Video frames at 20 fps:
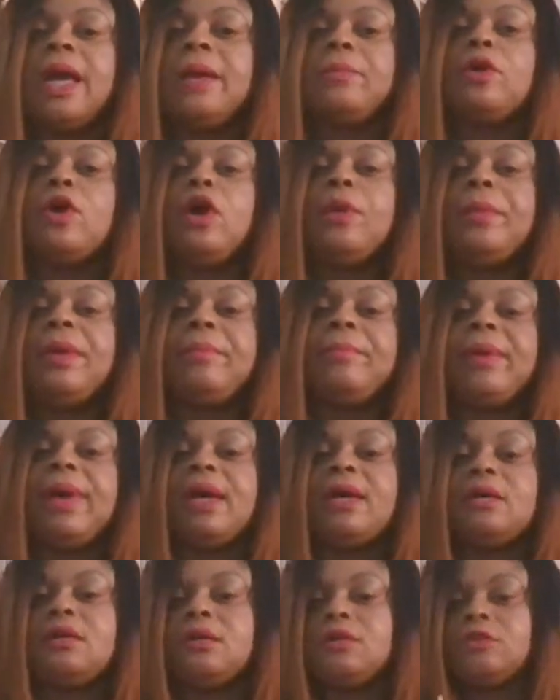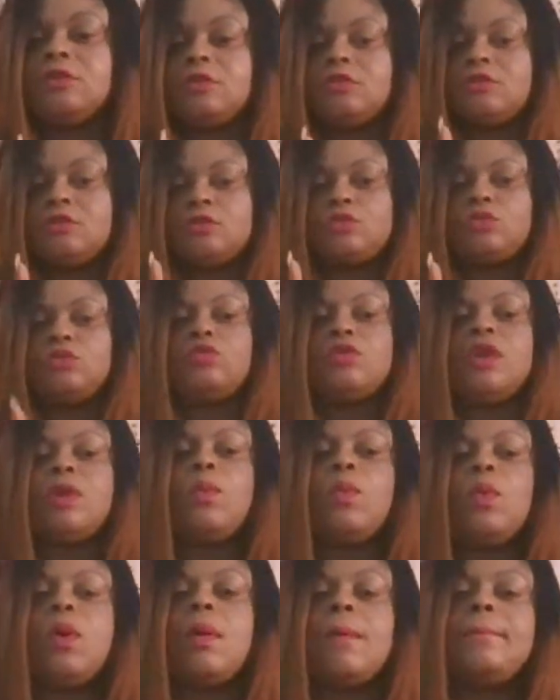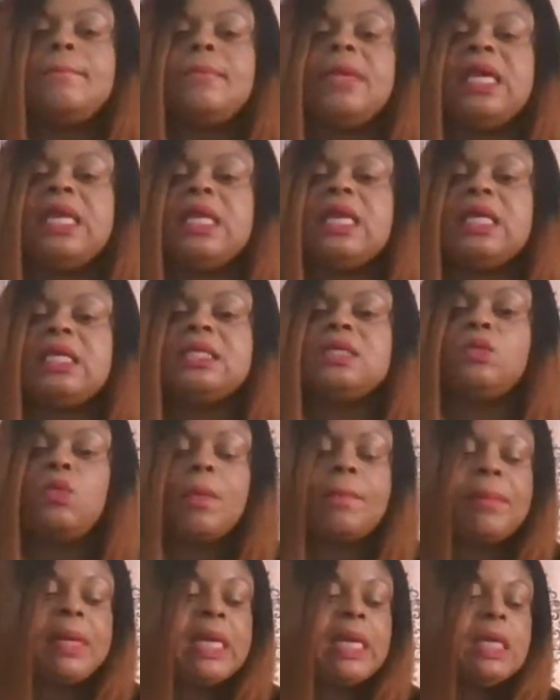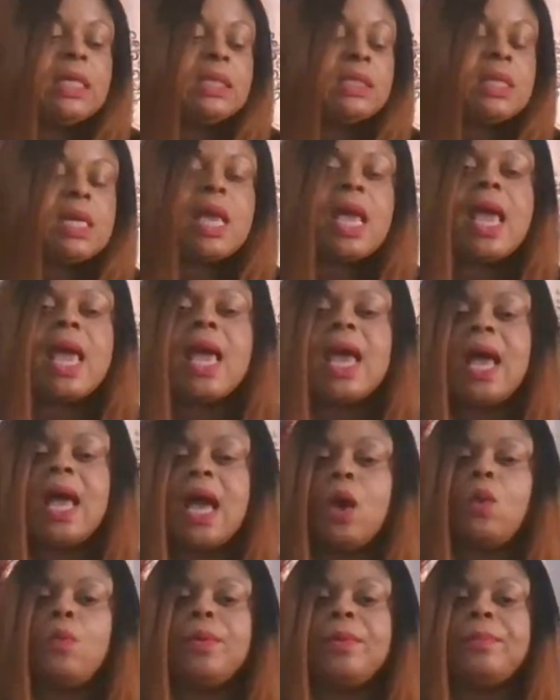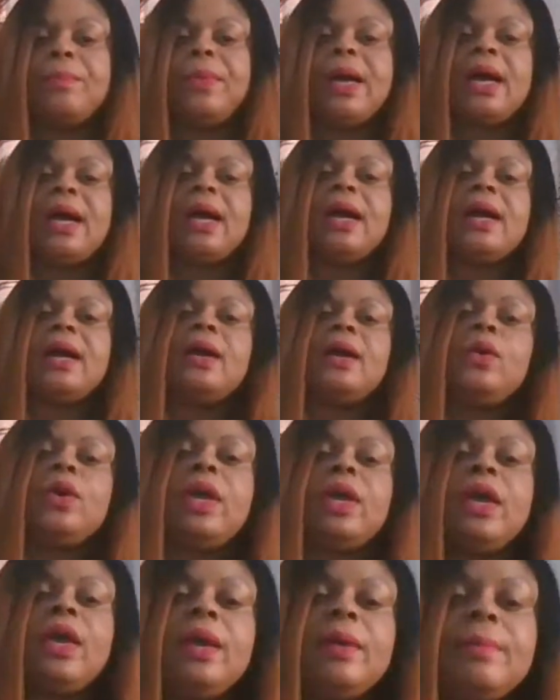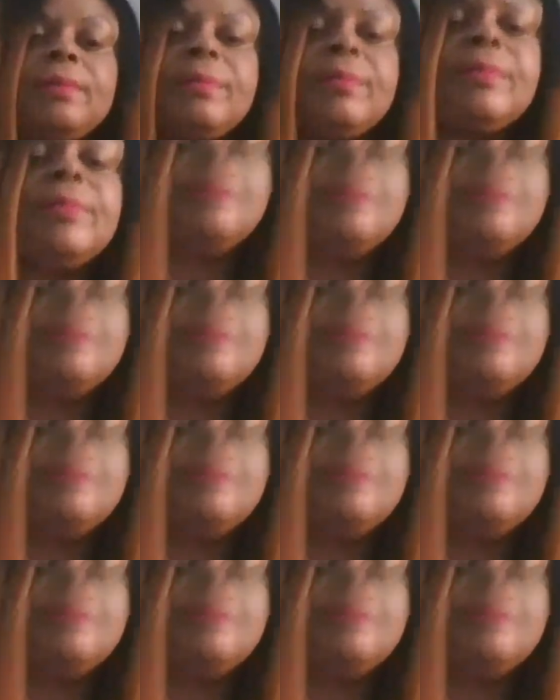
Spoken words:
I'm coming back. Just get 1 minute, 1 minute. I'll be back, okay?